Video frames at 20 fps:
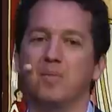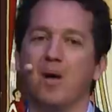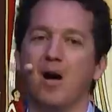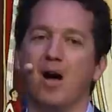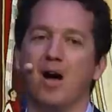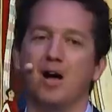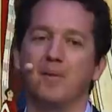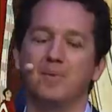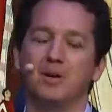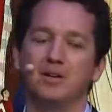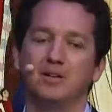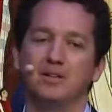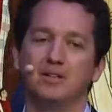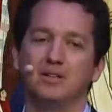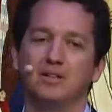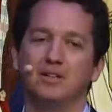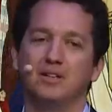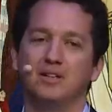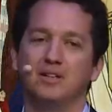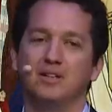mob,
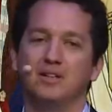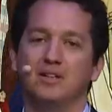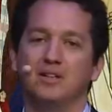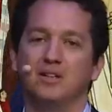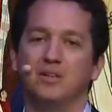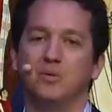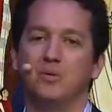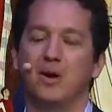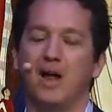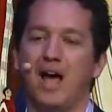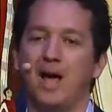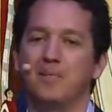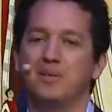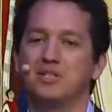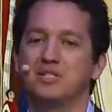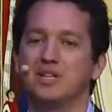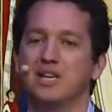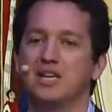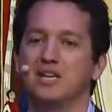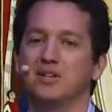what
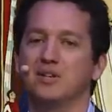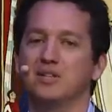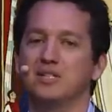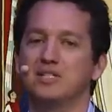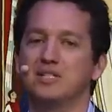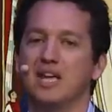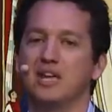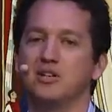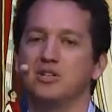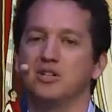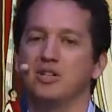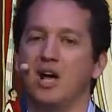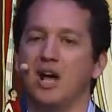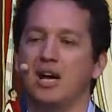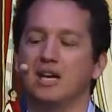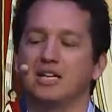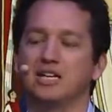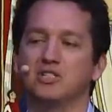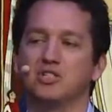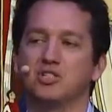happens later is that
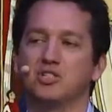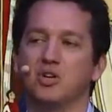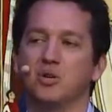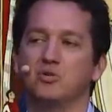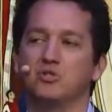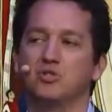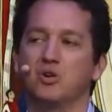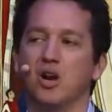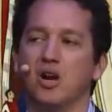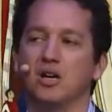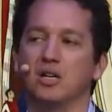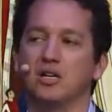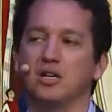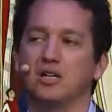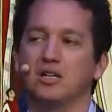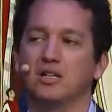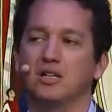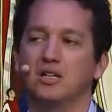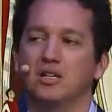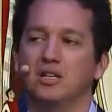Lot gets so drunk,
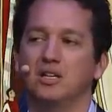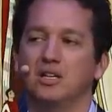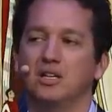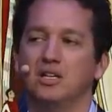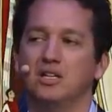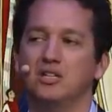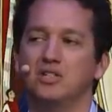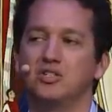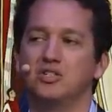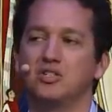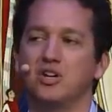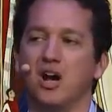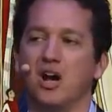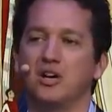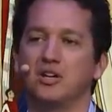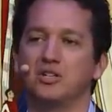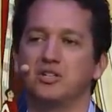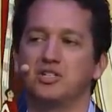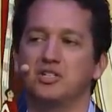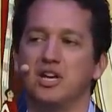his
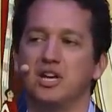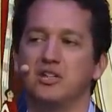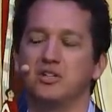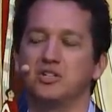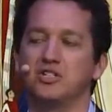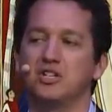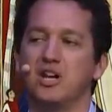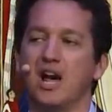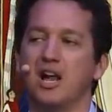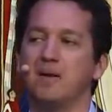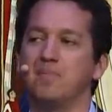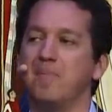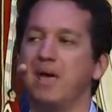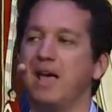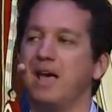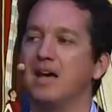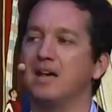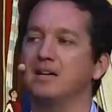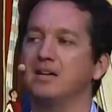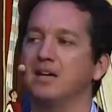daughters say, There's not a
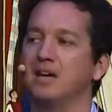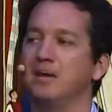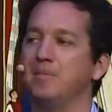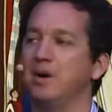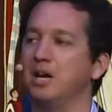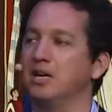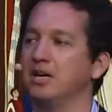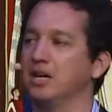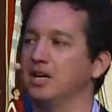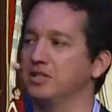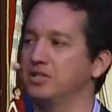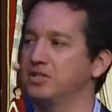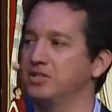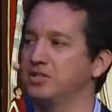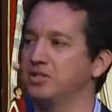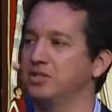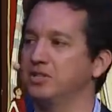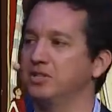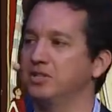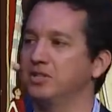man among
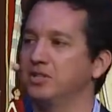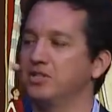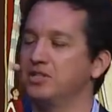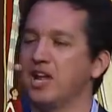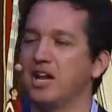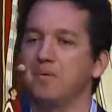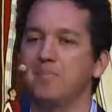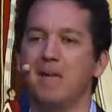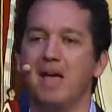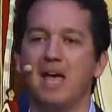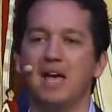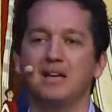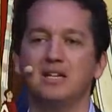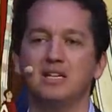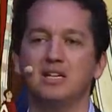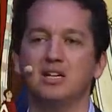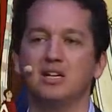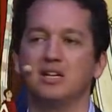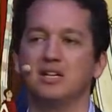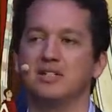us. There's not a man
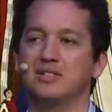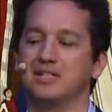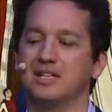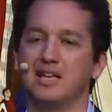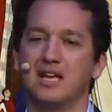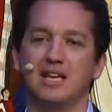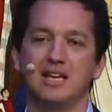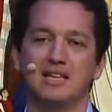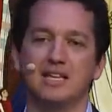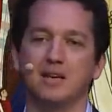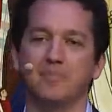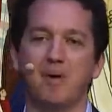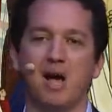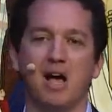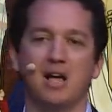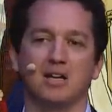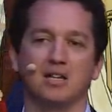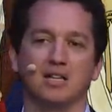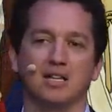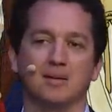here. It's the, the
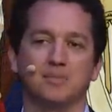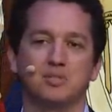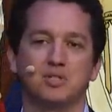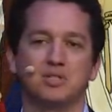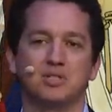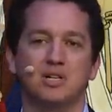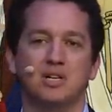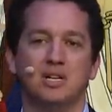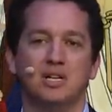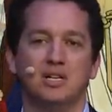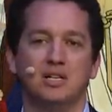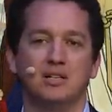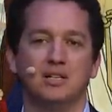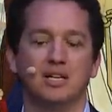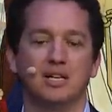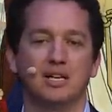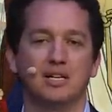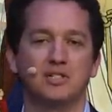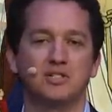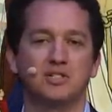apocalypse.
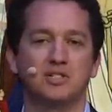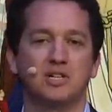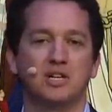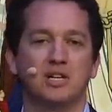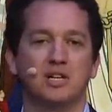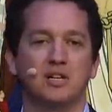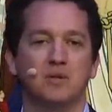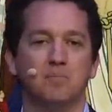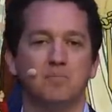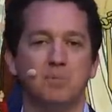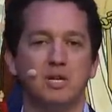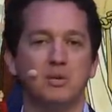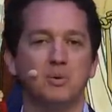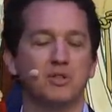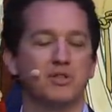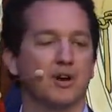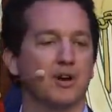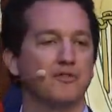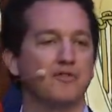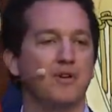Let us be
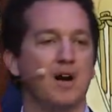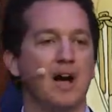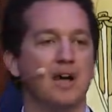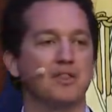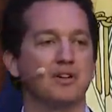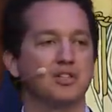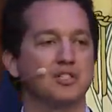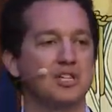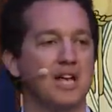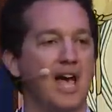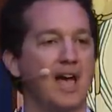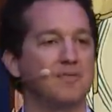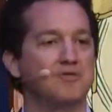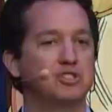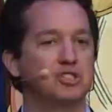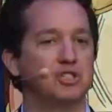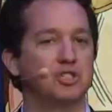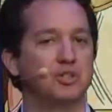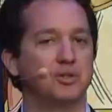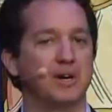with our father to have
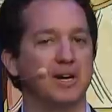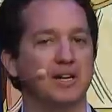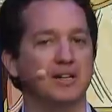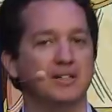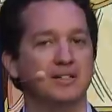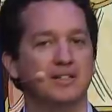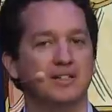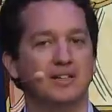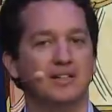children.